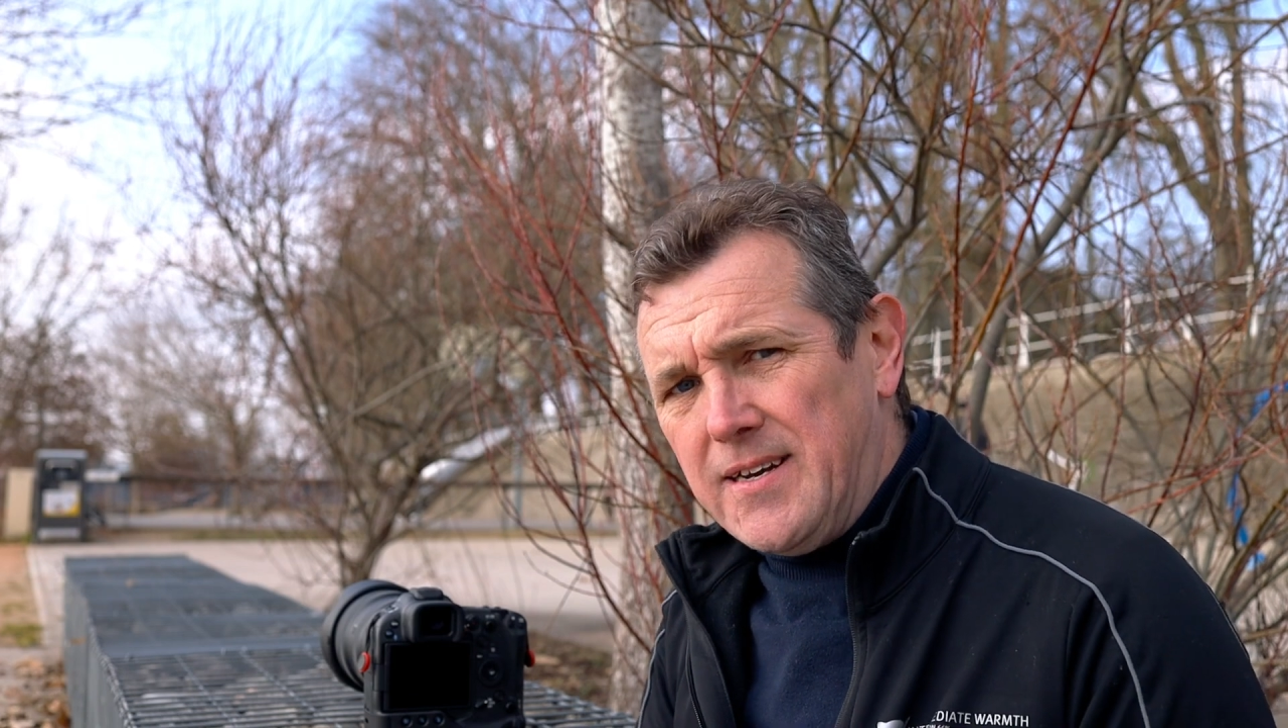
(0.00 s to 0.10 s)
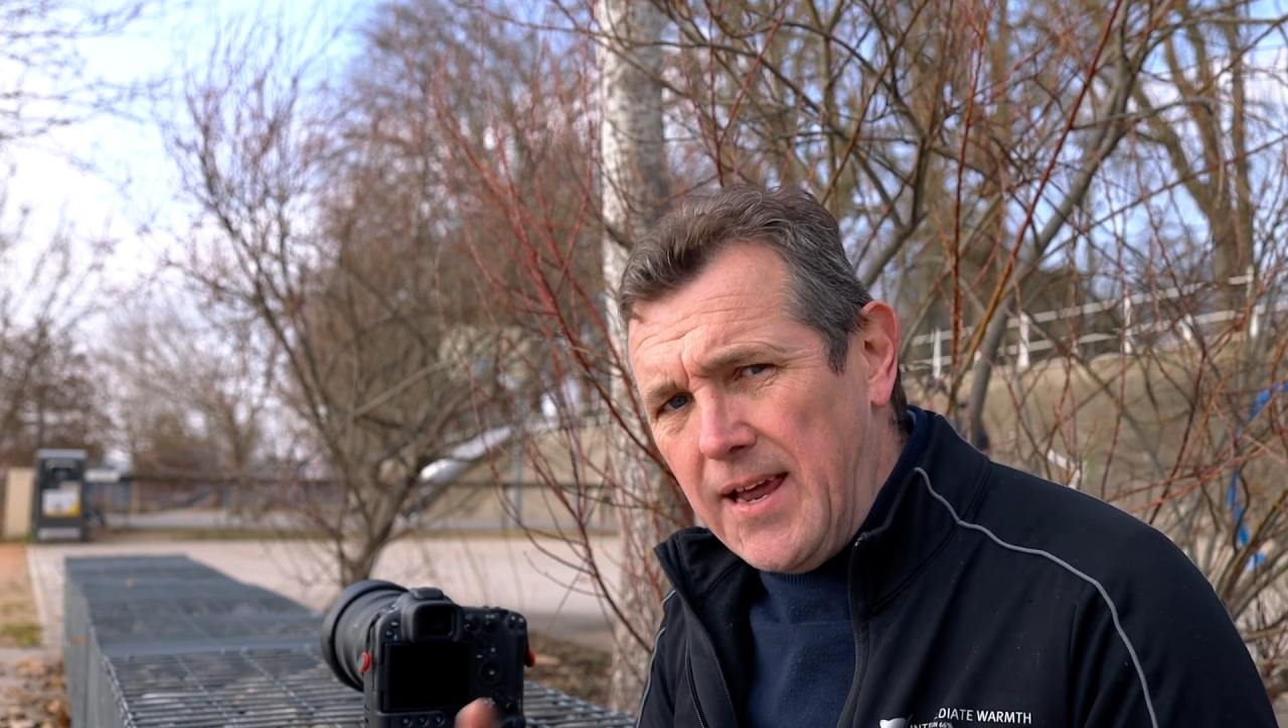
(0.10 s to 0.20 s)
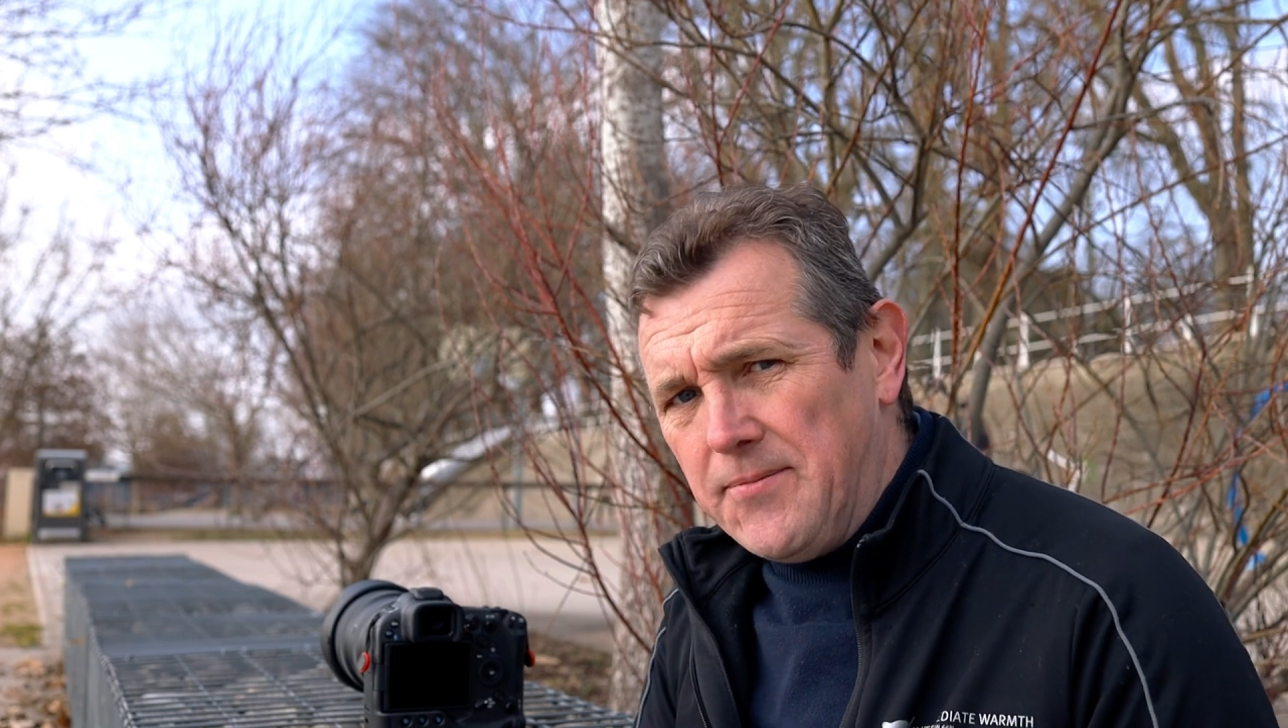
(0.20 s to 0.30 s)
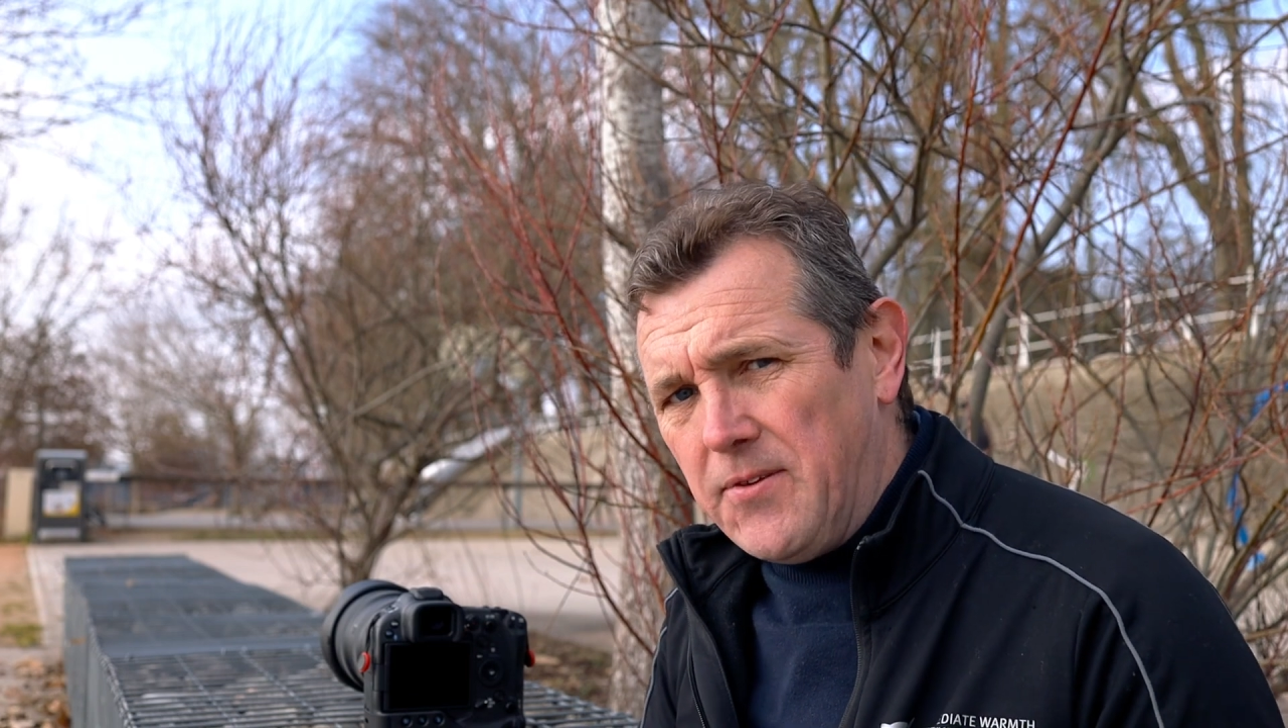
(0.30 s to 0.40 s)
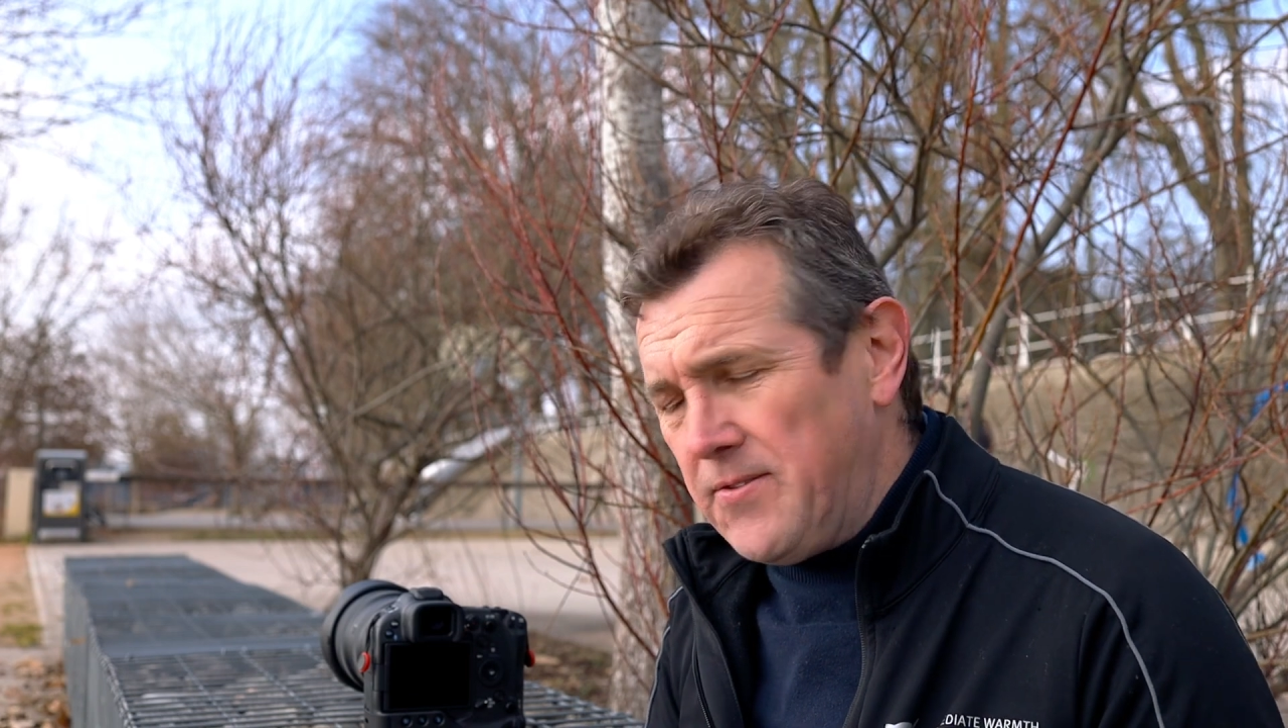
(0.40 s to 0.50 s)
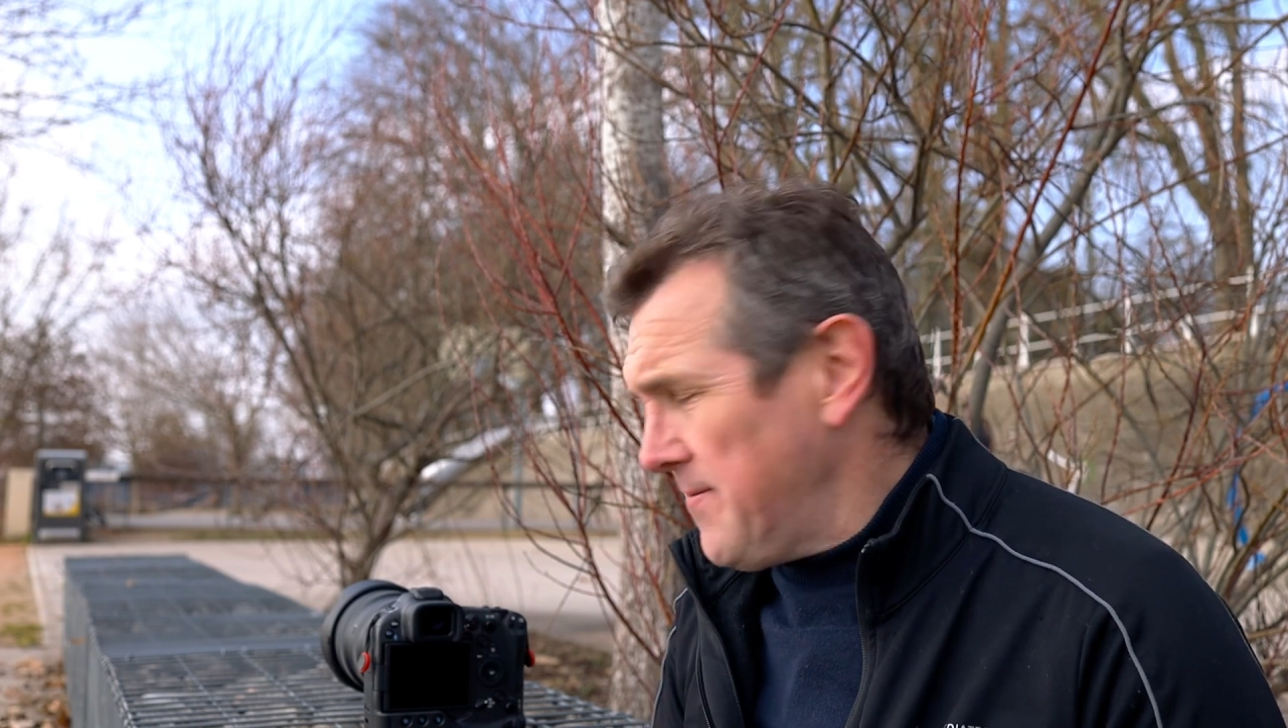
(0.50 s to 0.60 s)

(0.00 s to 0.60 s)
depth of